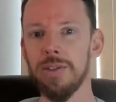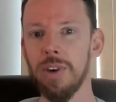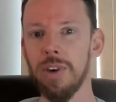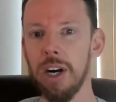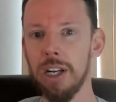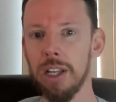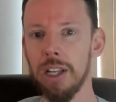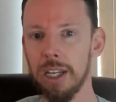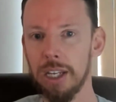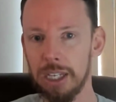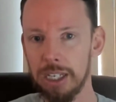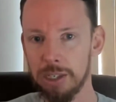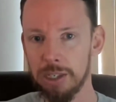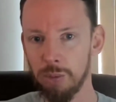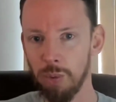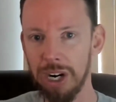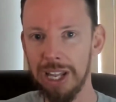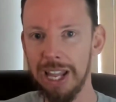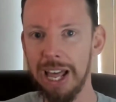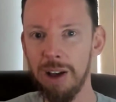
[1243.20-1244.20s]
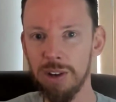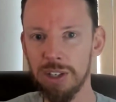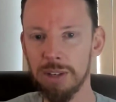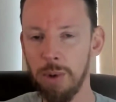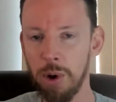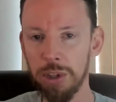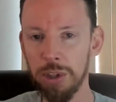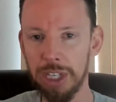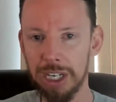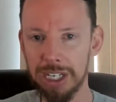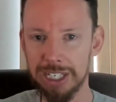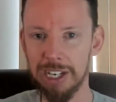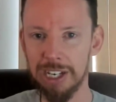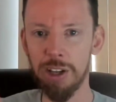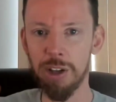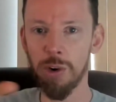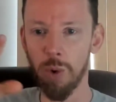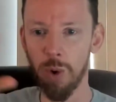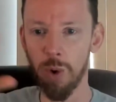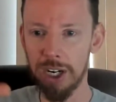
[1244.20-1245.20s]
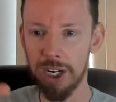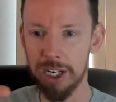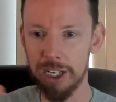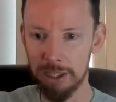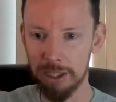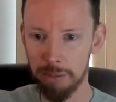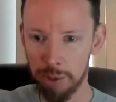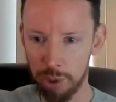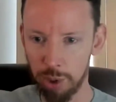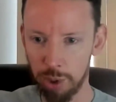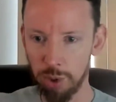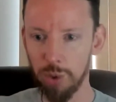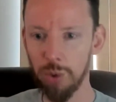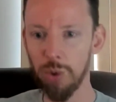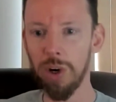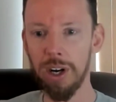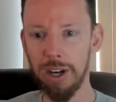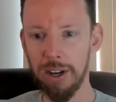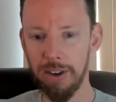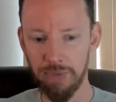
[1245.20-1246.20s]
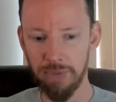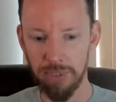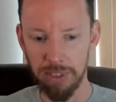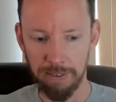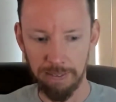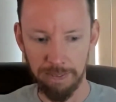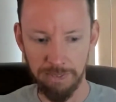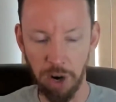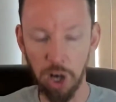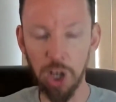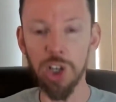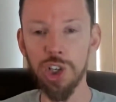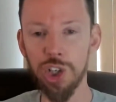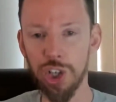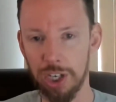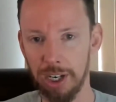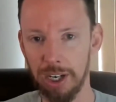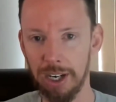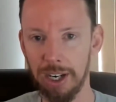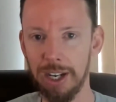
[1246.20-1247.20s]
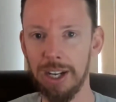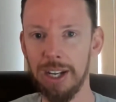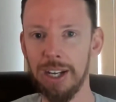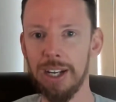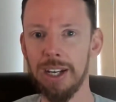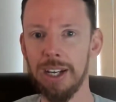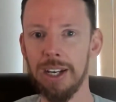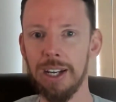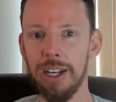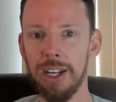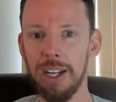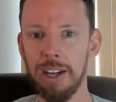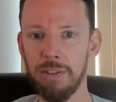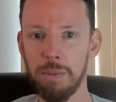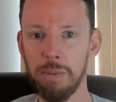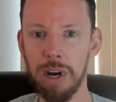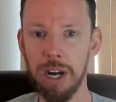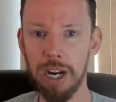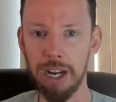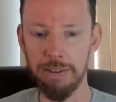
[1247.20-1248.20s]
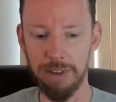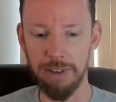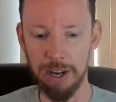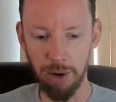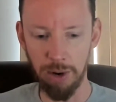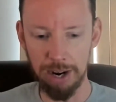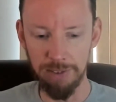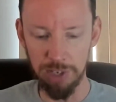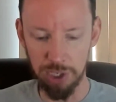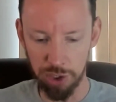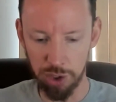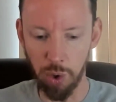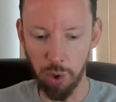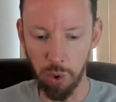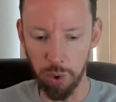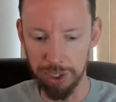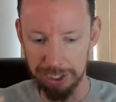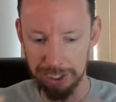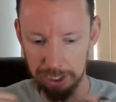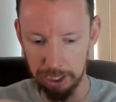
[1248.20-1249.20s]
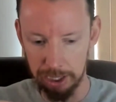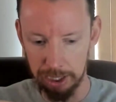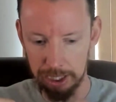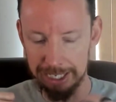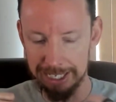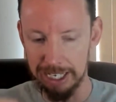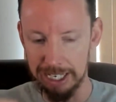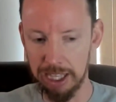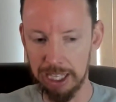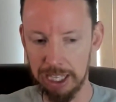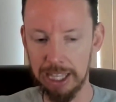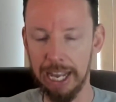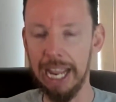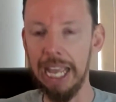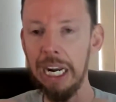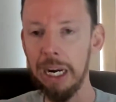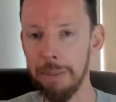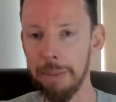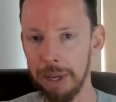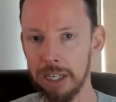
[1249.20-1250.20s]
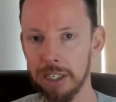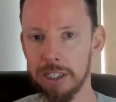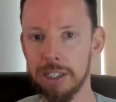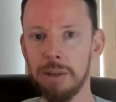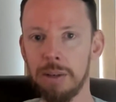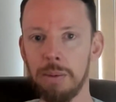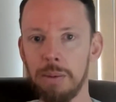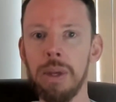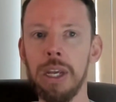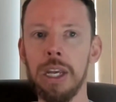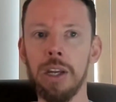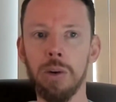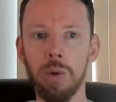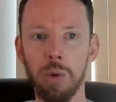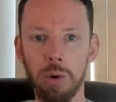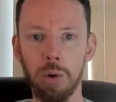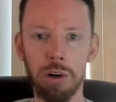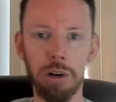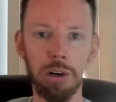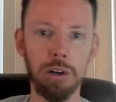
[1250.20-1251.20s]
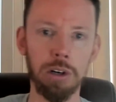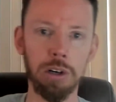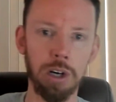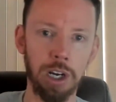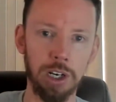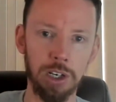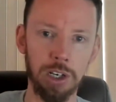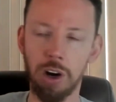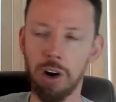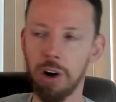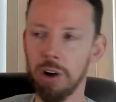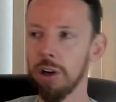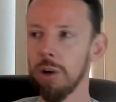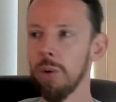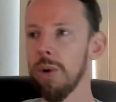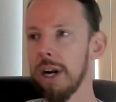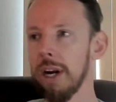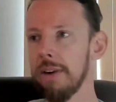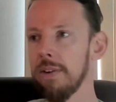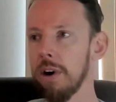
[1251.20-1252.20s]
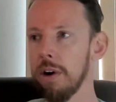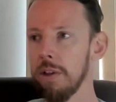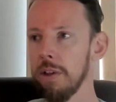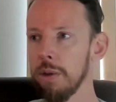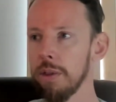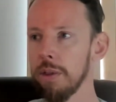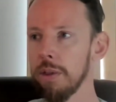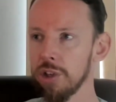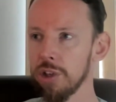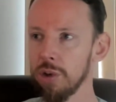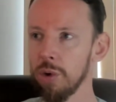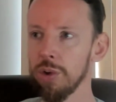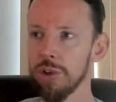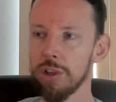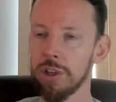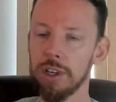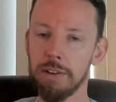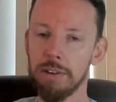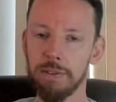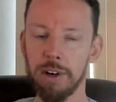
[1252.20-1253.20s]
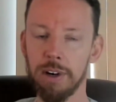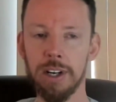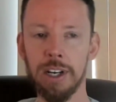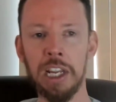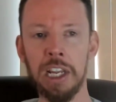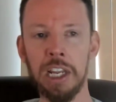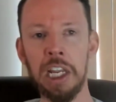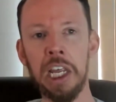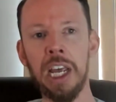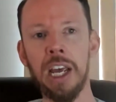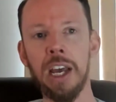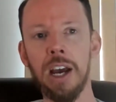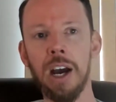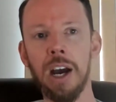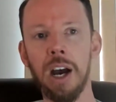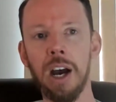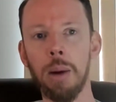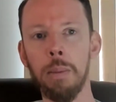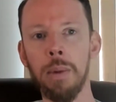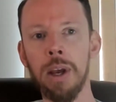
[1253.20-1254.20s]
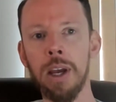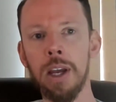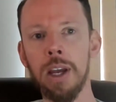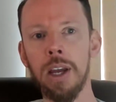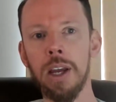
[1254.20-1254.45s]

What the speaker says: right? Like it's what allows a multicellular organism to function. If I don't have a soul, it's the thing that animates me or a dog or whatever, although the souls are different. The